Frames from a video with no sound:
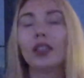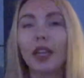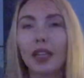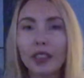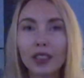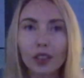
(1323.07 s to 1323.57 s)

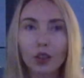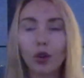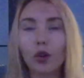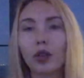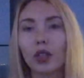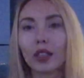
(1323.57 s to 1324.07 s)
tennis
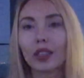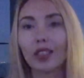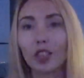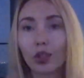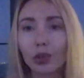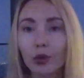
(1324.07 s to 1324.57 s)
court,
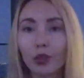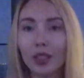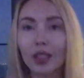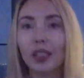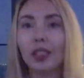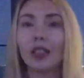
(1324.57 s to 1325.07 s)

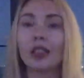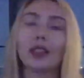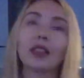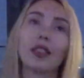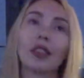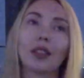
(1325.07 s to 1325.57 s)
jacuzzi,
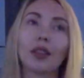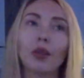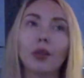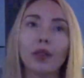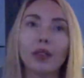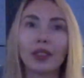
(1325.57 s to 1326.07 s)
and like
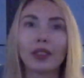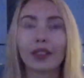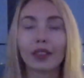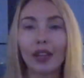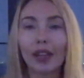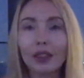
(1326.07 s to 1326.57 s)
all the
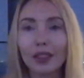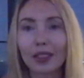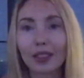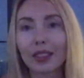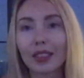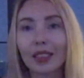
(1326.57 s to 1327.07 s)

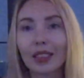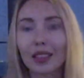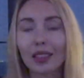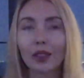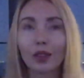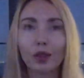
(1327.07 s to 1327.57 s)
entrances,
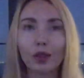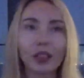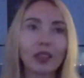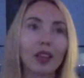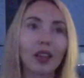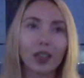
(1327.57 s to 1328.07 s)
and you're
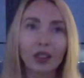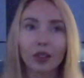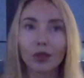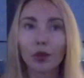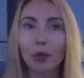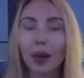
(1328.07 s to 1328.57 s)
in the heart
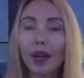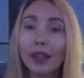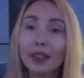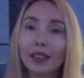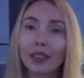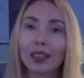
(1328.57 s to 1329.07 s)
of
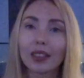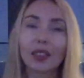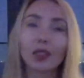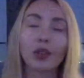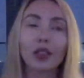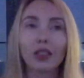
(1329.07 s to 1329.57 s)
Dubai. There is
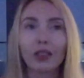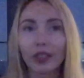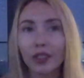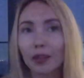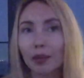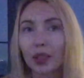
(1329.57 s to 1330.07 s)
like only
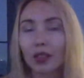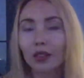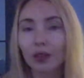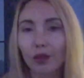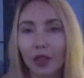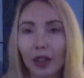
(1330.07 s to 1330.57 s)
20
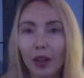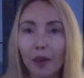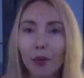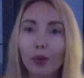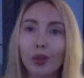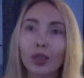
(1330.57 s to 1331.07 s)
minutes to the
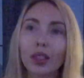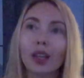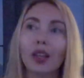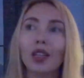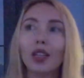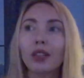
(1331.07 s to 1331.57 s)
airport,
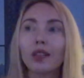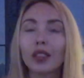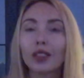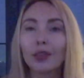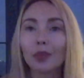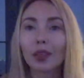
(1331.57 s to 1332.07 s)

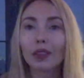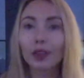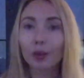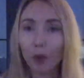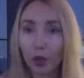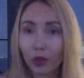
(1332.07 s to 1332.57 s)
20 minutes
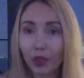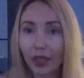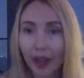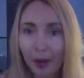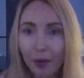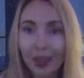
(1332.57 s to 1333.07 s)
to Mall of the
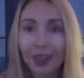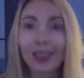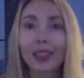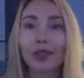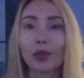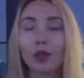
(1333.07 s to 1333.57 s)

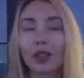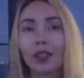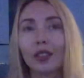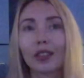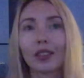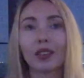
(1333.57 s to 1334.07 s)
Emirates, walking
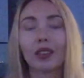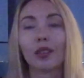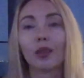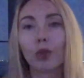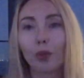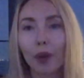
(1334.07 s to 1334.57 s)
distance
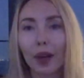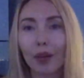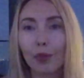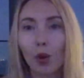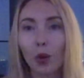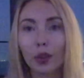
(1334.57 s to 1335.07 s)
to Dubai
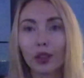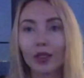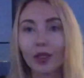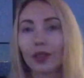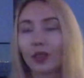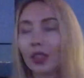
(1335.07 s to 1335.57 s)
Mall. So